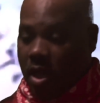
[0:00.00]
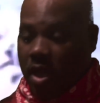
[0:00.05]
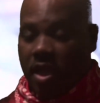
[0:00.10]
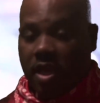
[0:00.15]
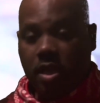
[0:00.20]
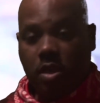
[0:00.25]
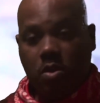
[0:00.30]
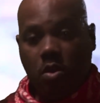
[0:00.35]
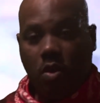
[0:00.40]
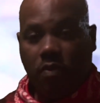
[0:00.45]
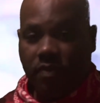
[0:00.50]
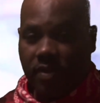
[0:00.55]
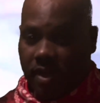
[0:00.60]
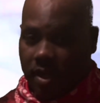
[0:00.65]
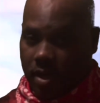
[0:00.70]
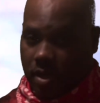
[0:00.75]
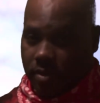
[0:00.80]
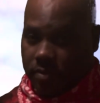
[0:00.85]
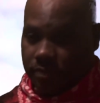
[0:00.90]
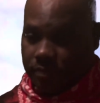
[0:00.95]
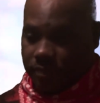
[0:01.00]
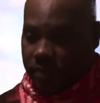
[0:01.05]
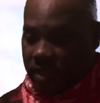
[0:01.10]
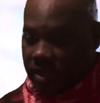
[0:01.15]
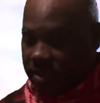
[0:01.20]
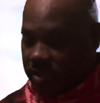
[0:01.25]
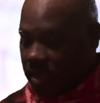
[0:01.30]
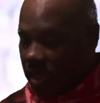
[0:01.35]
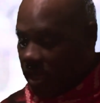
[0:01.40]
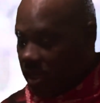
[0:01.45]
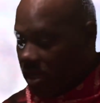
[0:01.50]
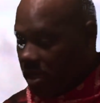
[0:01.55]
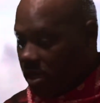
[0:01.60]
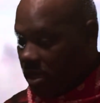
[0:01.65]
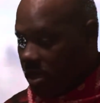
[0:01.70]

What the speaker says: He over there. He say,